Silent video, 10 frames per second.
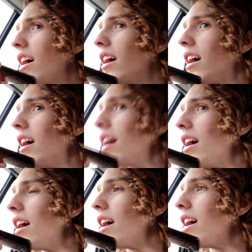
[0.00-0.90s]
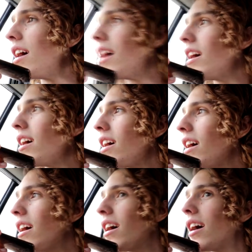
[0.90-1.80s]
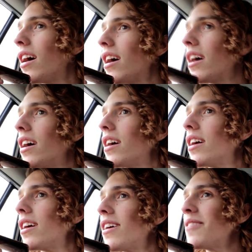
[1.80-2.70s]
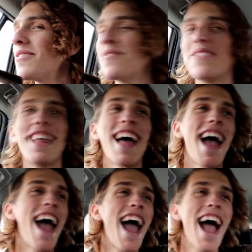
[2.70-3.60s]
on, you guys. This is... Come on.